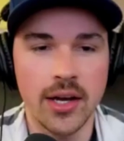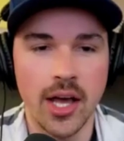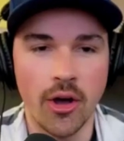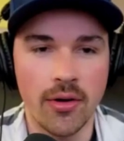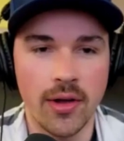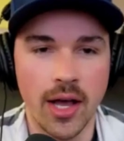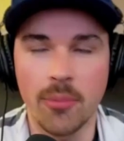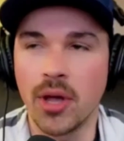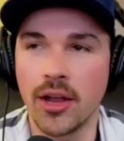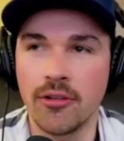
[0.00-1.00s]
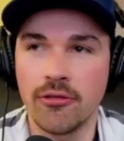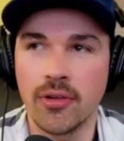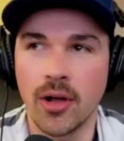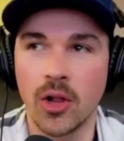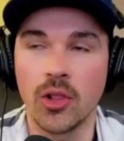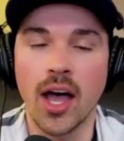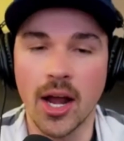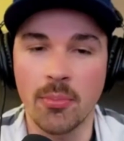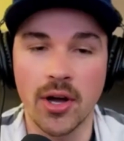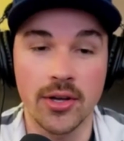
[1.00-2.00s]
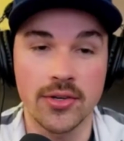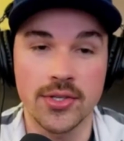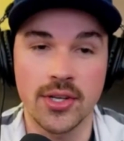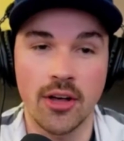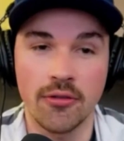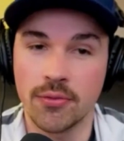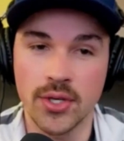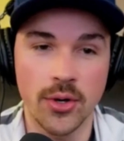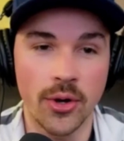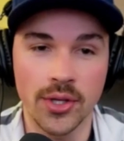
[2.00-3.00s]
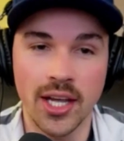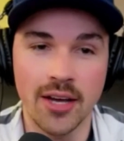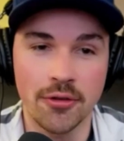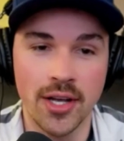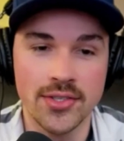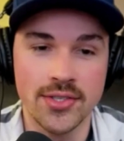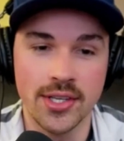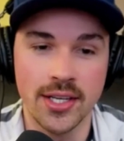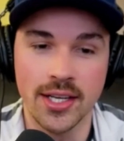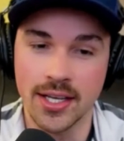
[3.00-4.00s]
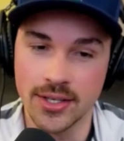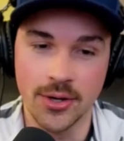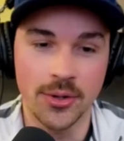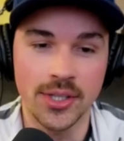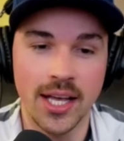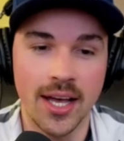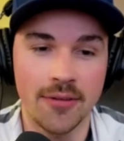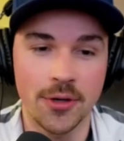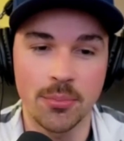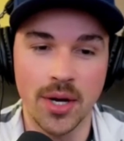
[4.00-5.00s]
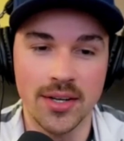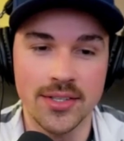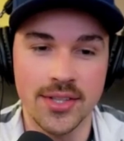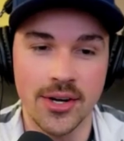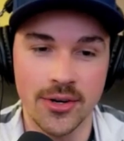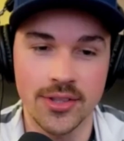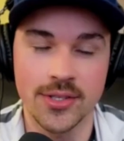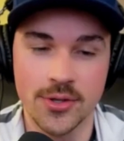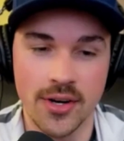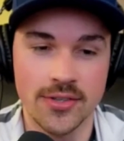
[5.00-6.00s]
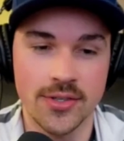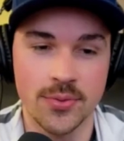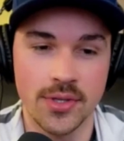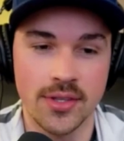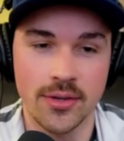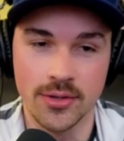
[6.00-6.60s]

out, I bet, a lot about yourself when you only have wrestling and you only have your buddies that are in the trenches with you.